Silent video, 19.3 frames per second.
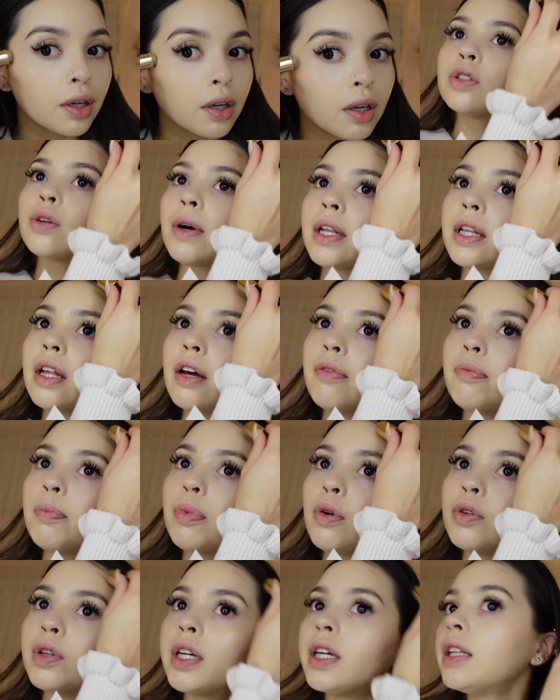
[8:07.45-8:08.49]
So I love
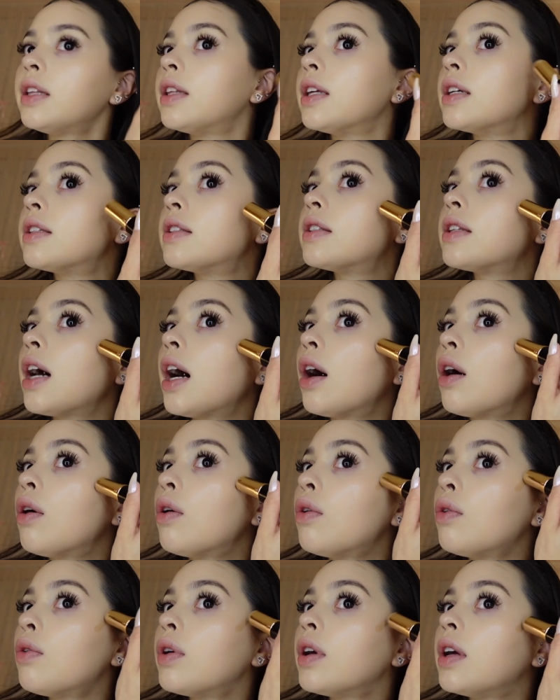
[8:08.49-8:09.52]
pulling this
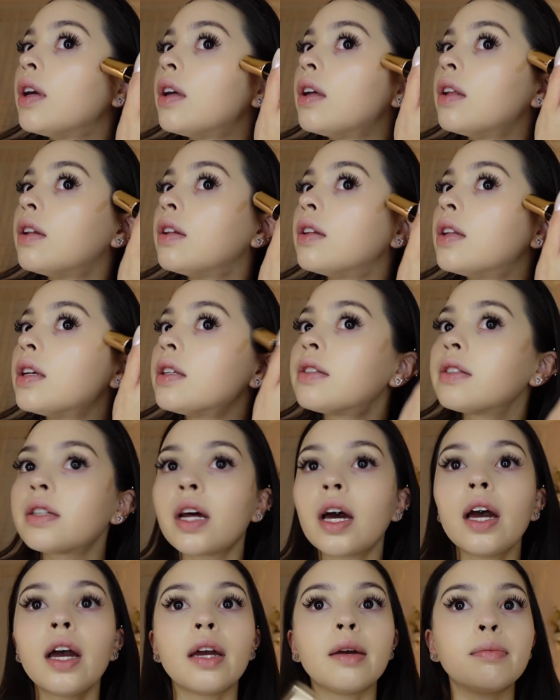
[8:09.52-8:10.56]
out in this
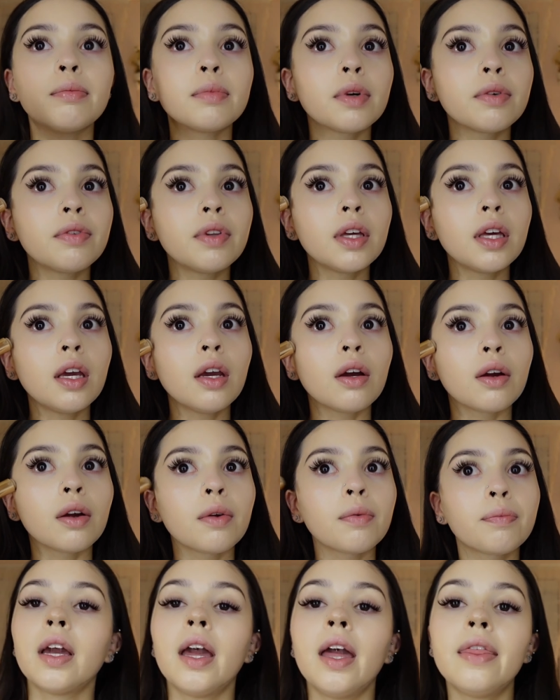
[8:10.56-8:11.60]
time of the year.
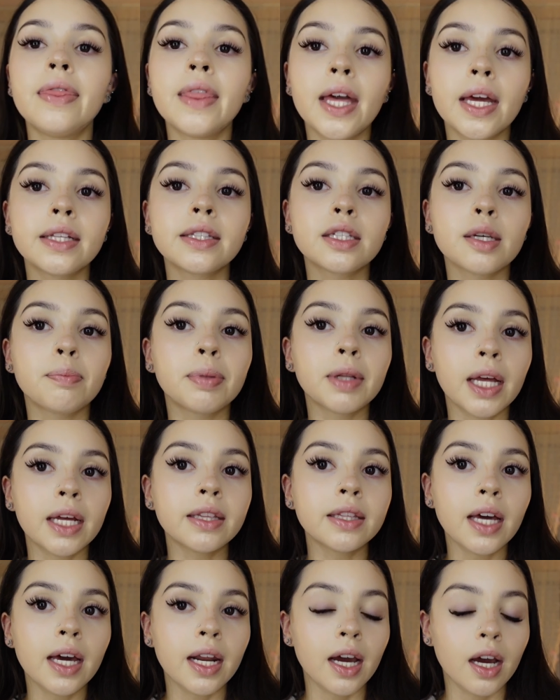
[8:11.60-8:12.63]
And then to
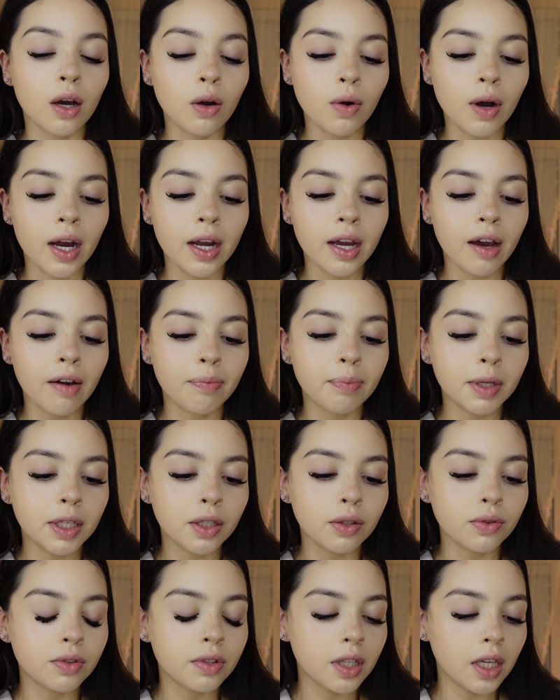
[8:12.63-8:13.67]
blend that out, I have been
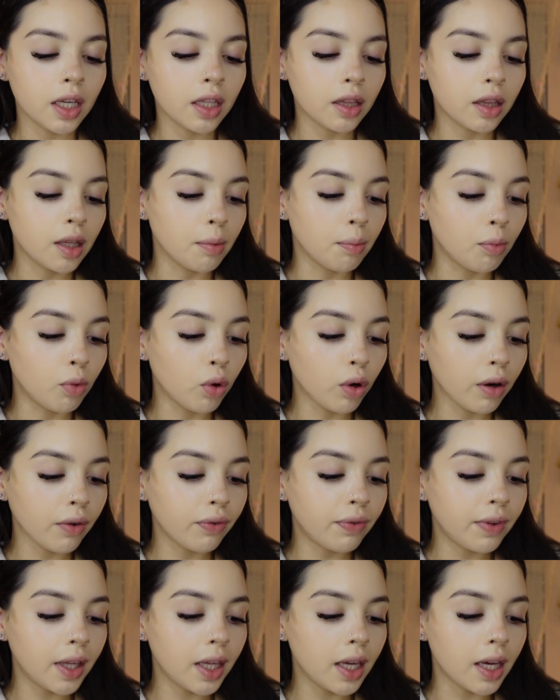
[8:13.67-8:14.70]
using the
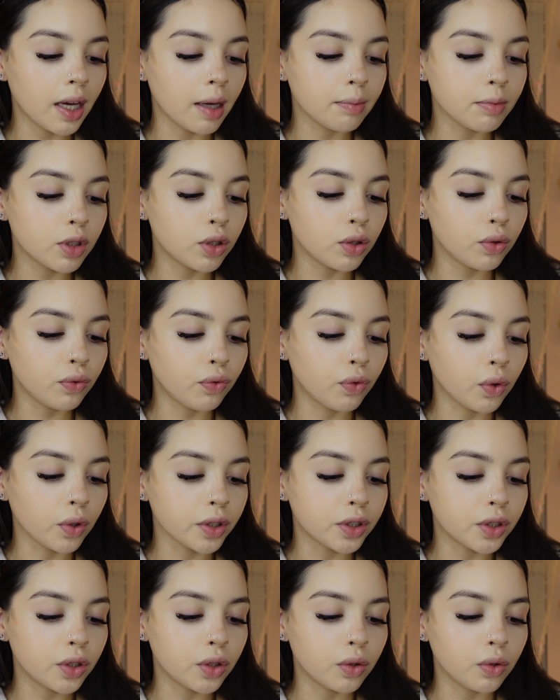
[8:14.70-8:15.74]
Morphe
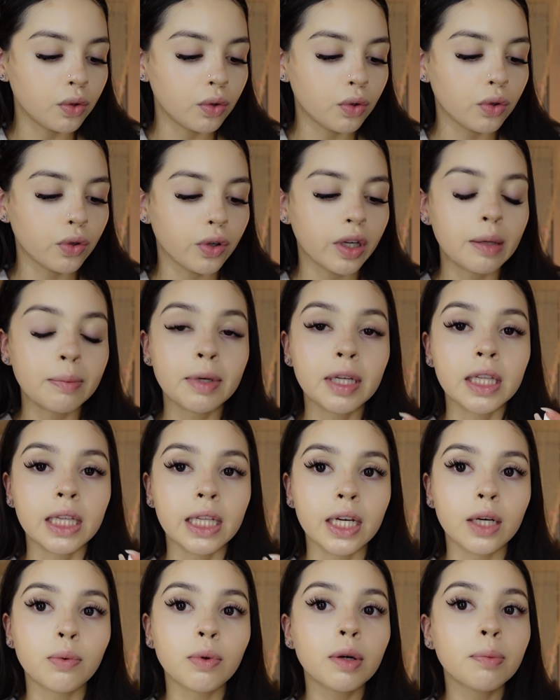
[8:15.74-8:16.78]
M242 Cream and
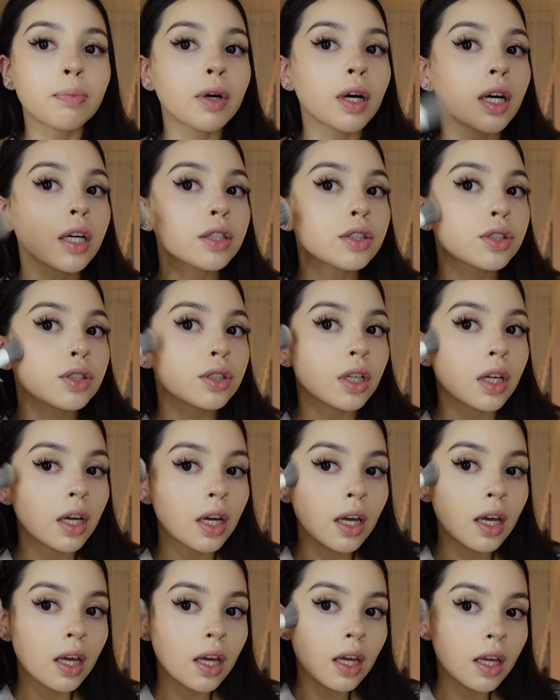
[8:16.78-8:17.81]
Liquid brush.
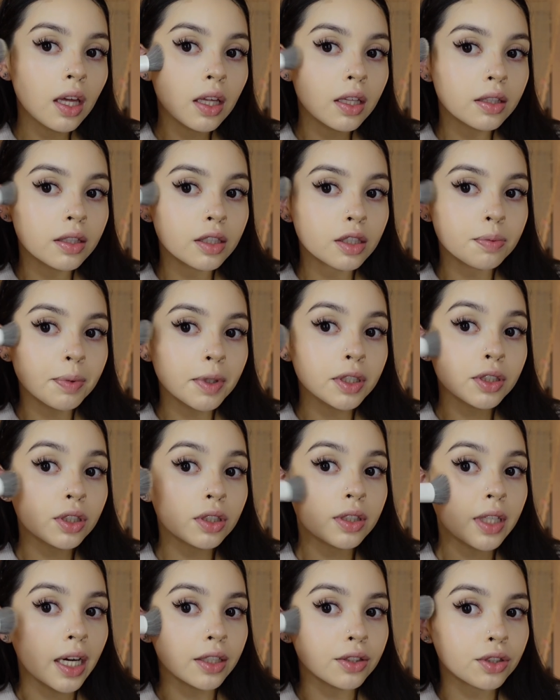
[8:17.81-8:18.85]
This brush
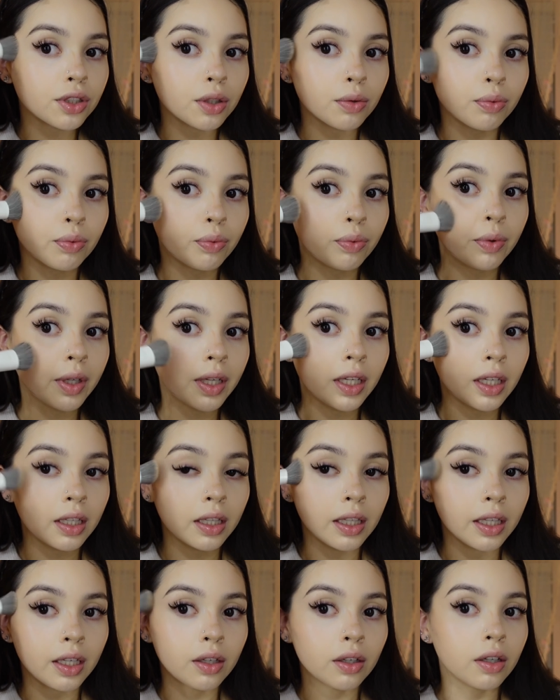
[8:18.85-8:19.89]
is actually
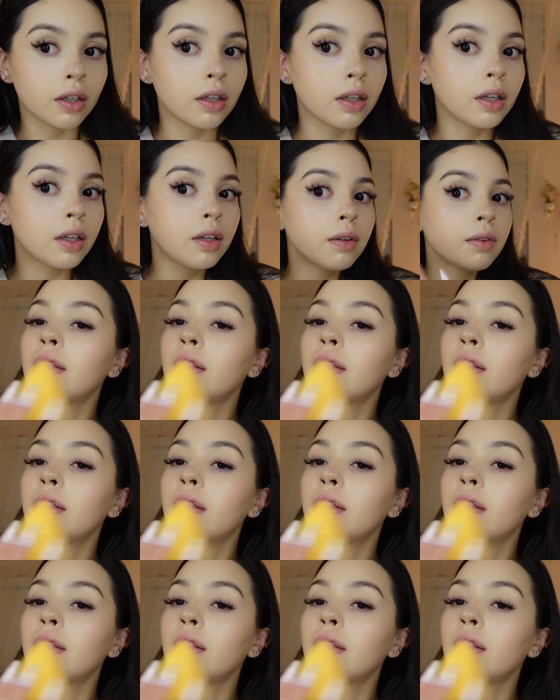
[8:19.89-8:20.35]
really good.